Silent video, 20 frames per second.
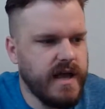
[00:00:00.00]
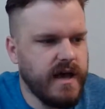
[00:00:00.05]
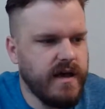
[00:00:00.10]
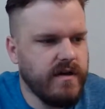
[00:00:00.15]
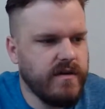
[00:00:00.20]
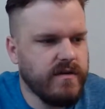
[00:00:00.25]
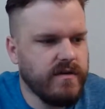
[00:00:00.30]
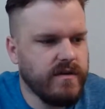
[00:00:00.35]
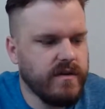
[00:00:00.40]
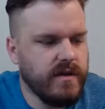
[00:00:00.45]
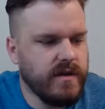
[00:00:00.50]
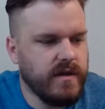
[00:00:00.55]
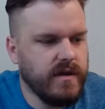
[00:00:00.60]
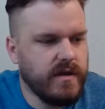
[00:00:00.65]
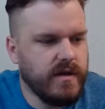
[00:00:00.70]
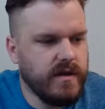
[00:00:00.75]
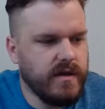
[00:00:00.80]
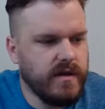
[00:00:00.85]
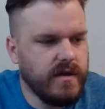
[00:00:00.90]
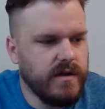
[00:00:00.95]
how
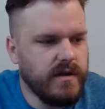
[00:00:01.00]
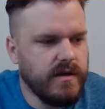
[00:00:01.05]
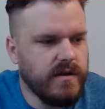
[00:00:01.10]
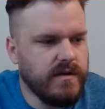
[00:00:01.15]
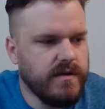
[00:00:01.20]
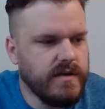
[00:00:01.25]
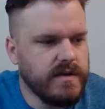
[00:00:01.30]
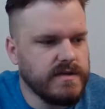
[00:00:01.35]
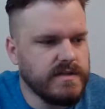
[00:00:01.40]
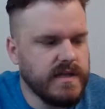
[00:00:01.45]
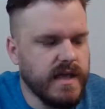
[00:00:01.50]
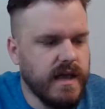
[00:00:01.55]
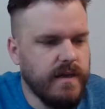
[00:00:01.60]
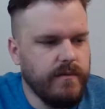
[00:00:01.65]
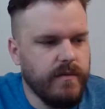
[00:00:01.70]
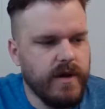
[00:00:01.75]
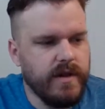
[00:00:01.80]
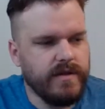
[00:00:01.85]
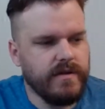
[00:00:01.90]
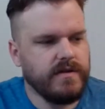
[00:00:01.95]
this
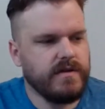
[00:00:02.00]
game went.